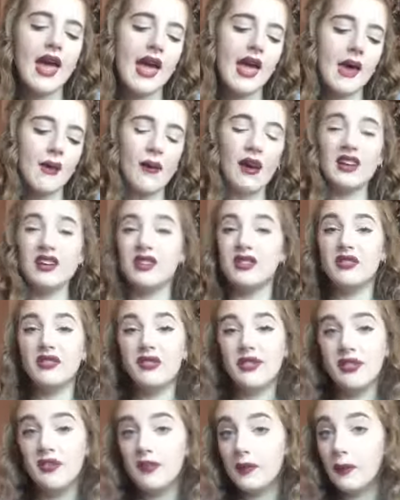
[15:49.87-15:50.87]
I couldn't
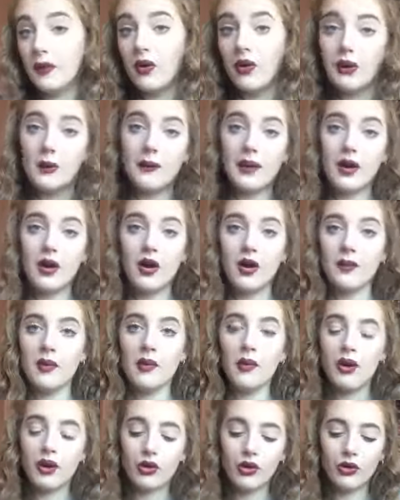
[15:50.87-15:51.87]
fit them all on my arm
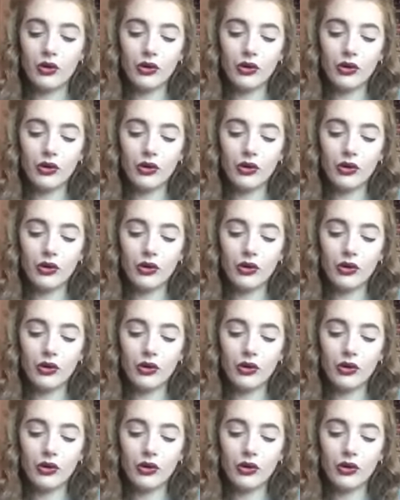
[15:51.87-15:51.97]
at one